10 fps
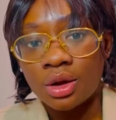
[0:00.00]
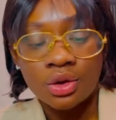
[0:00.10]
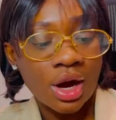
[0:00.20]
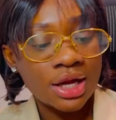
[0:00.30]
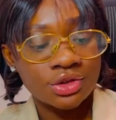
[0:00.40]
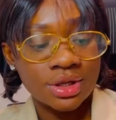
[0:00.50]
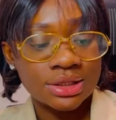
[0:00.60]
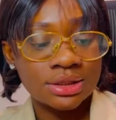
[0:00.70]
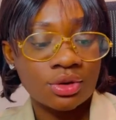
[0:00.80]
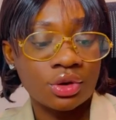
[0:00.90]

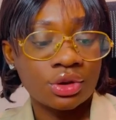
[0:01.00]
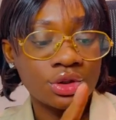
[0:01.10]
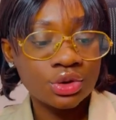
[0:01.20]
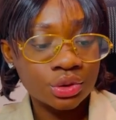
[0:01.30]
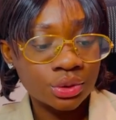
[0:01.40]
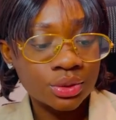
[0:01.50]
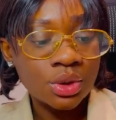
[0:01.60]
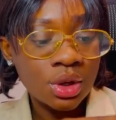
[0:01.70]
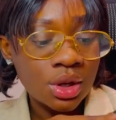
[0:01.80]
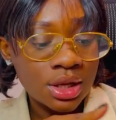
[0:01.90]
address on the to
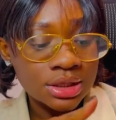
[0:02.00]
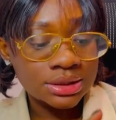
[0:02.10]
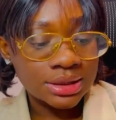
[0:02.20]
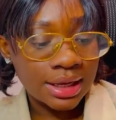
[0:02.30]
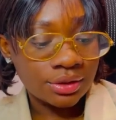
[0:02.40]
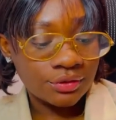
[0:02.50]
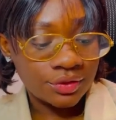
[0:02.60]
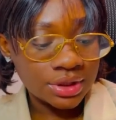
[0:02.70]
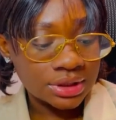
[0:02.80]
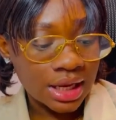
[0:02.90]
side of
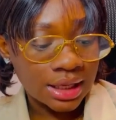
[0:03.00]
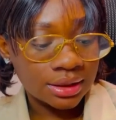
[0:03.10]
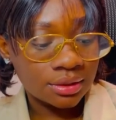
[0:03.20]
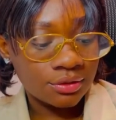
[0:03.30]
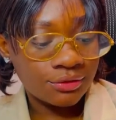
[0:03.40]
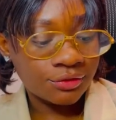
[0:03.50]
it, and